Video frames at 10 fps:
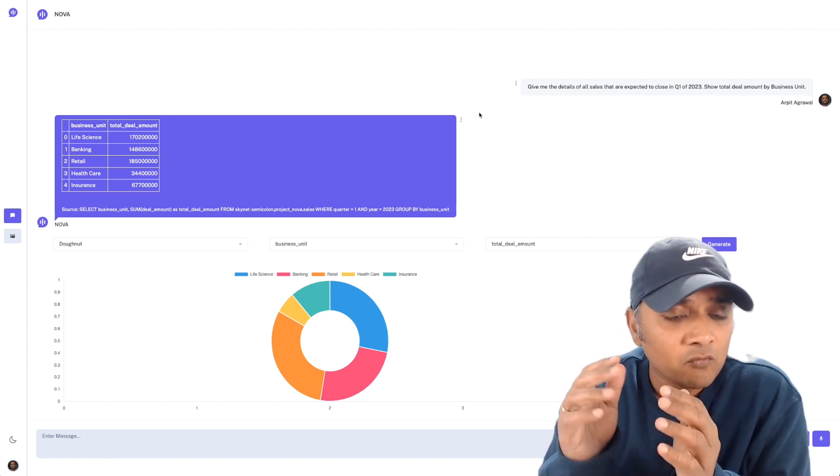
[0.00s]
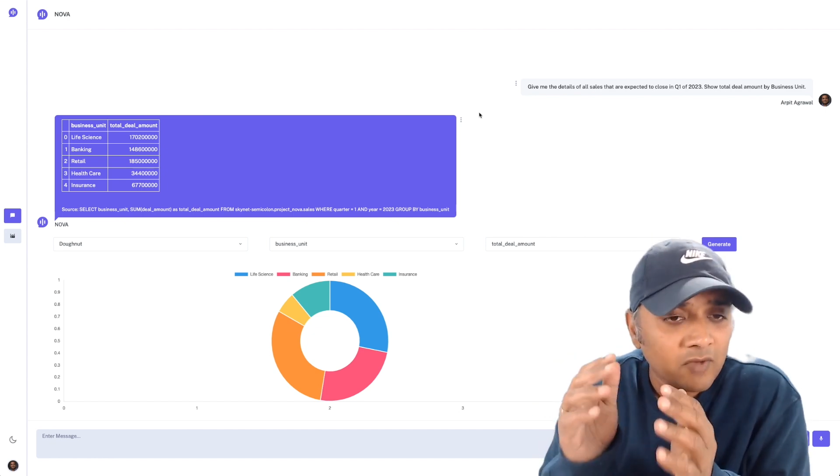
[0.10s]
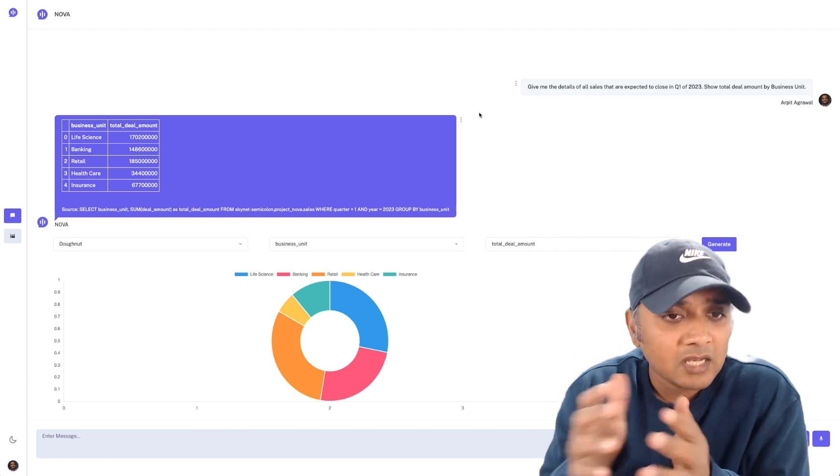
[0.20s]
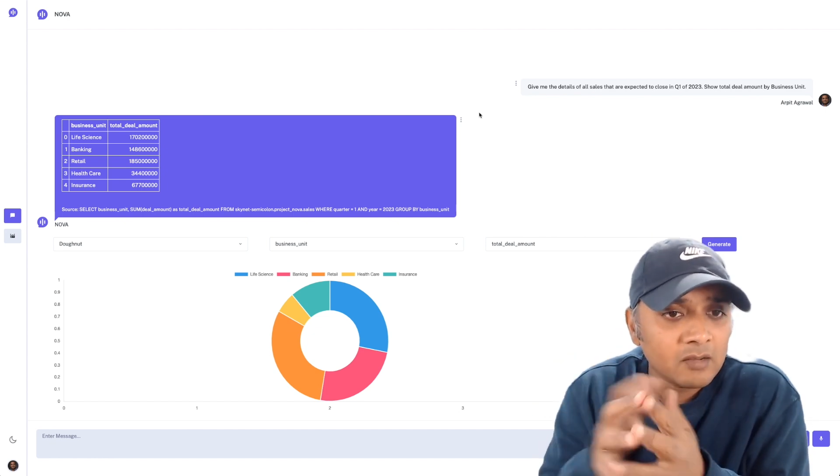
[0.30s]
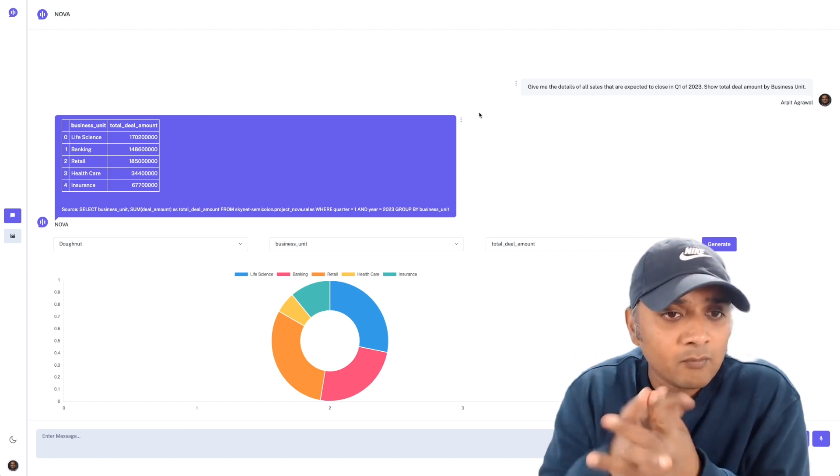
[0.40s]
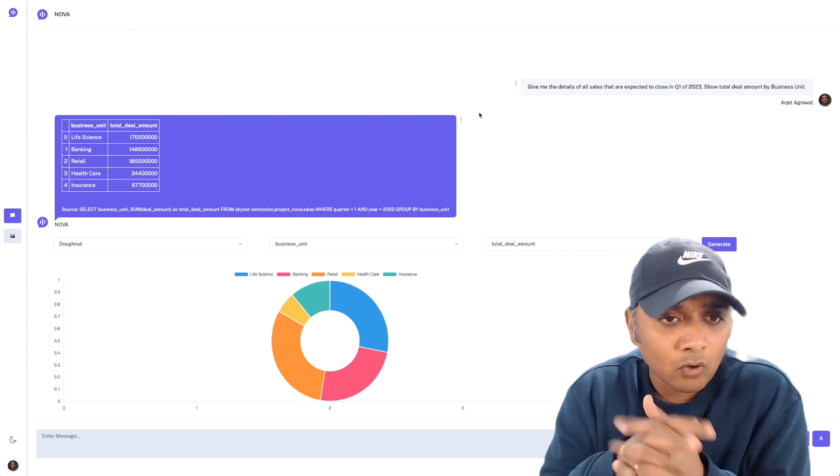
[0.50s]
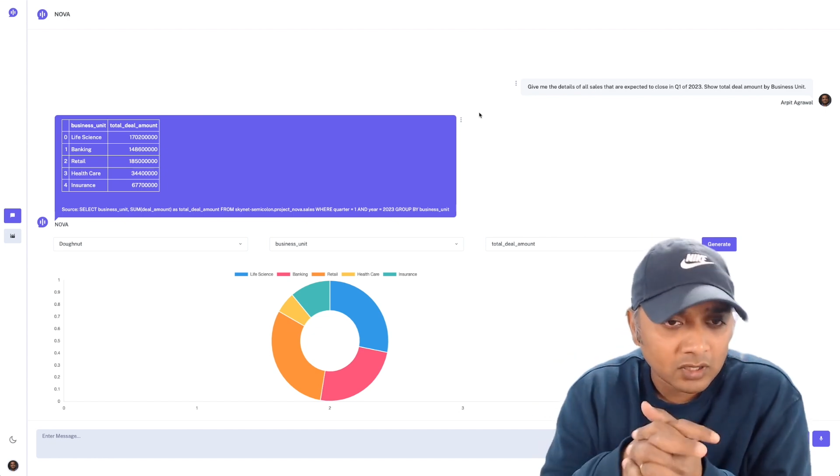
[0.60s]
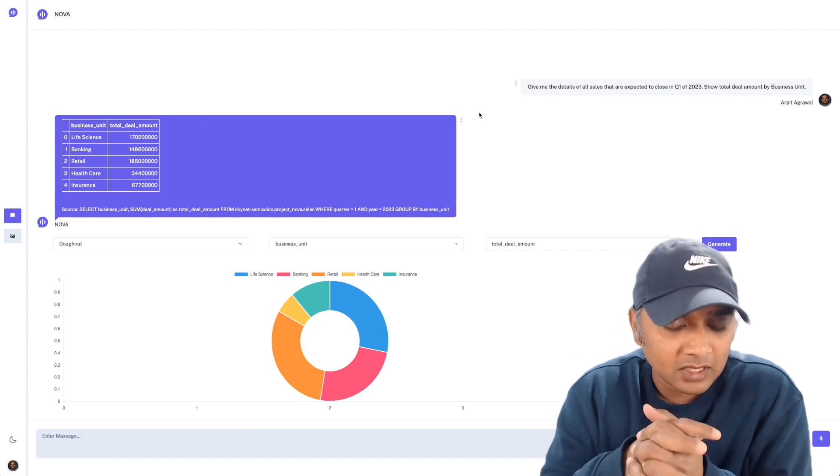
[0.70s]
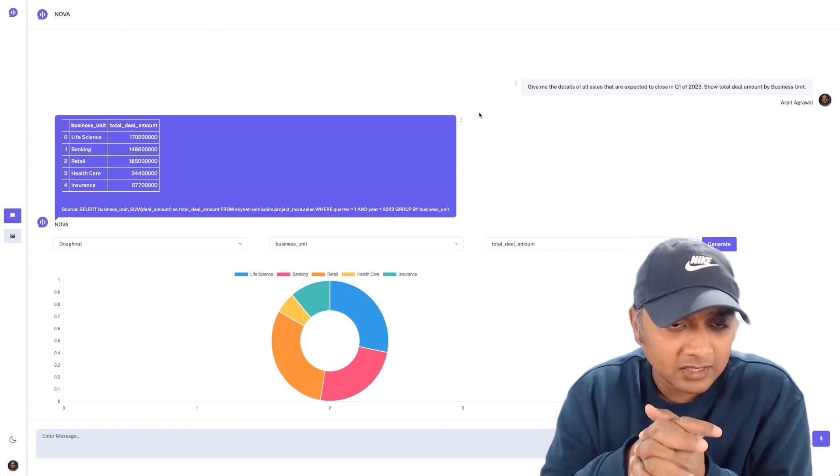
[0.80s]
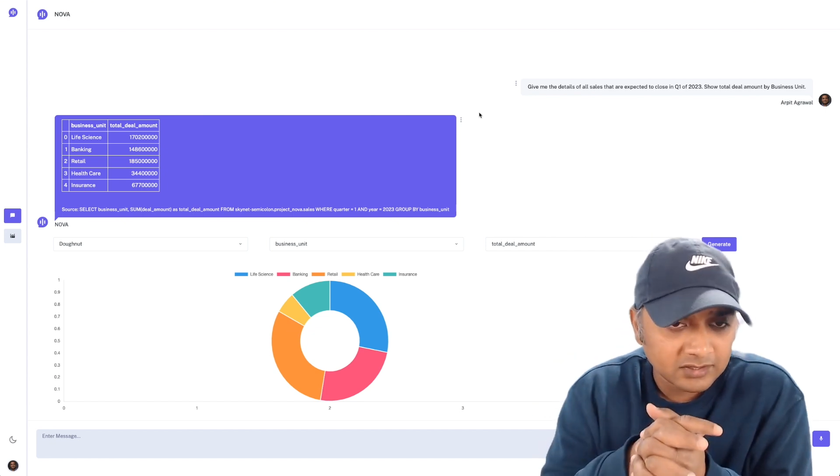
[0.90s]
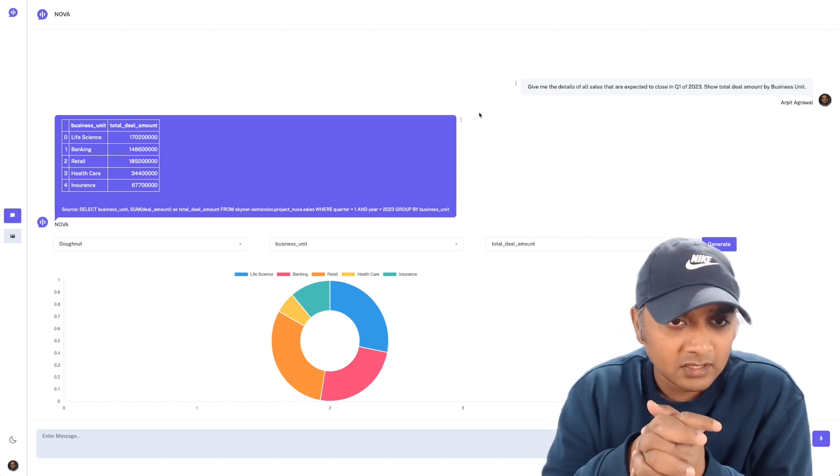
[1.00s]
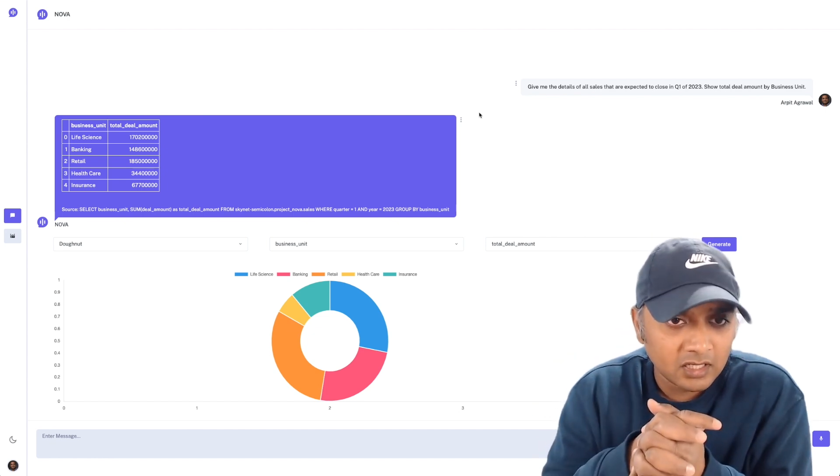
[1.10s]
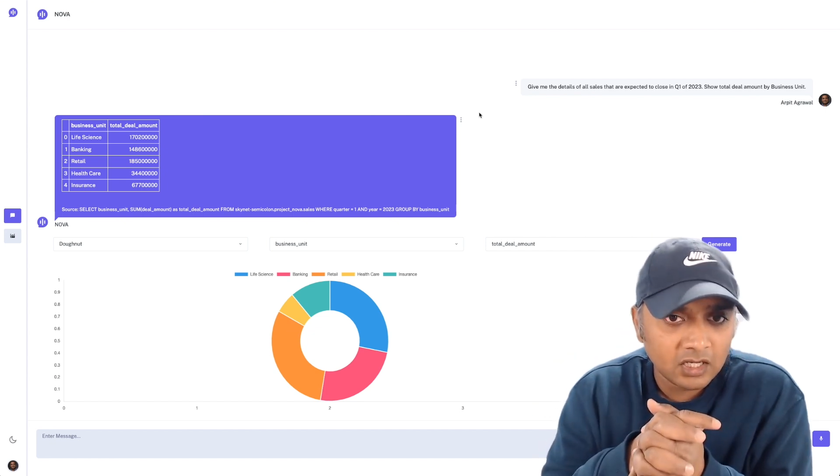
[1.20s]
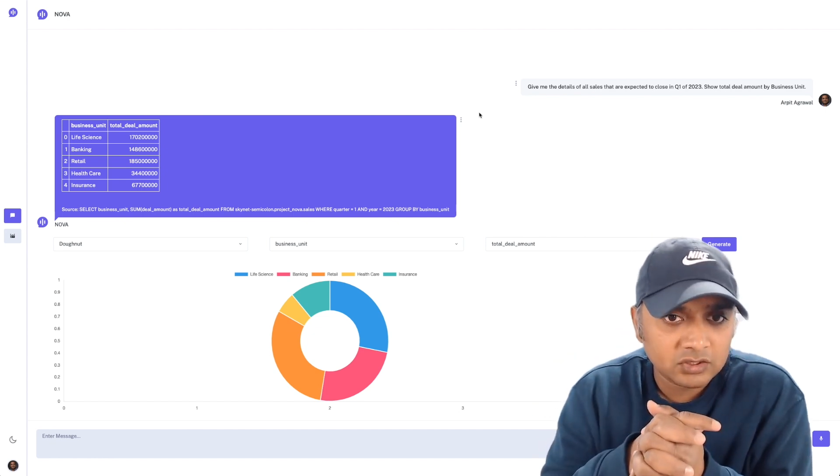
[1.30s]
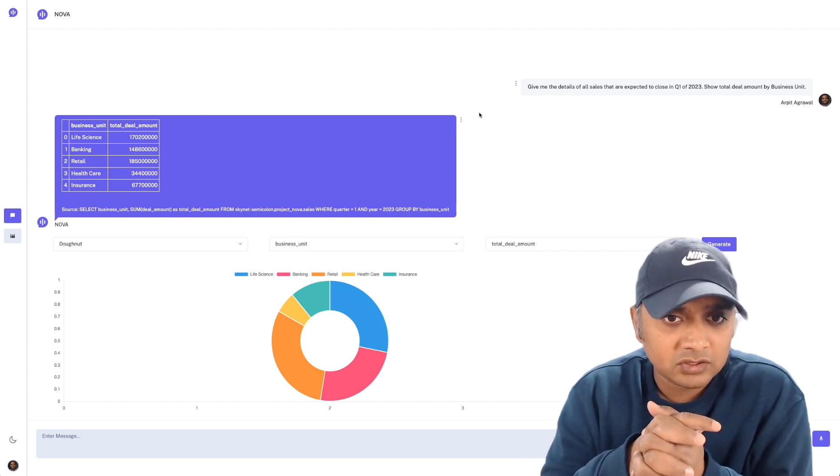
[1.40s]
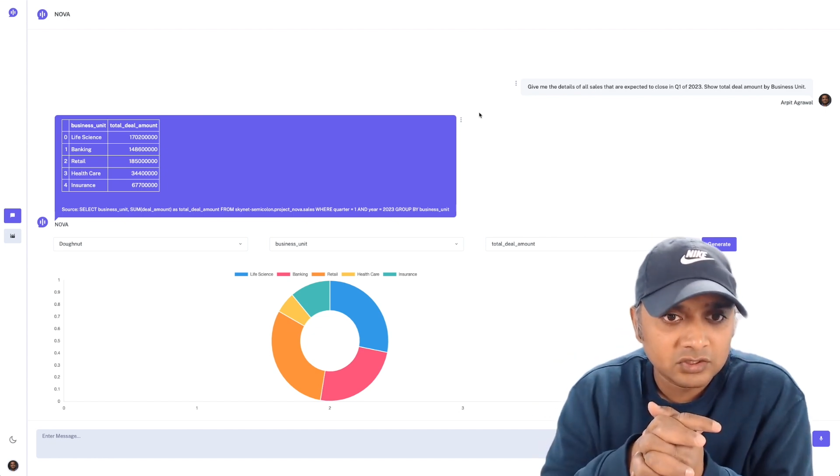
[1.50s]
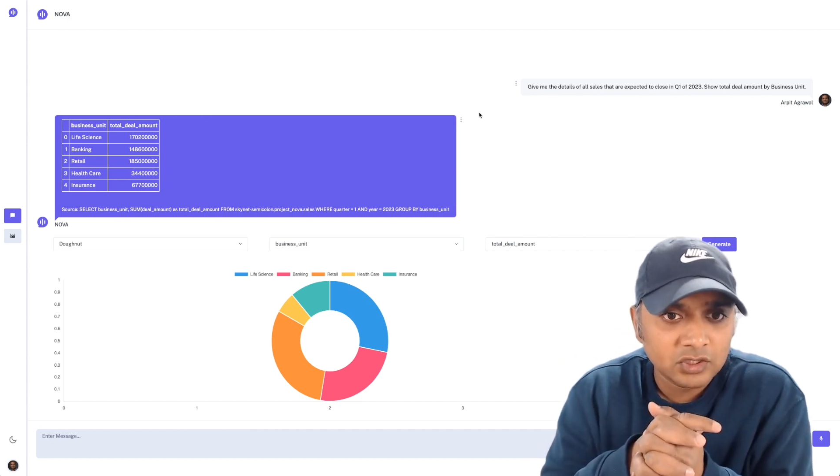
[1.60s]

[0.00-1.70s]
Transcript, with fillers: very important considerations.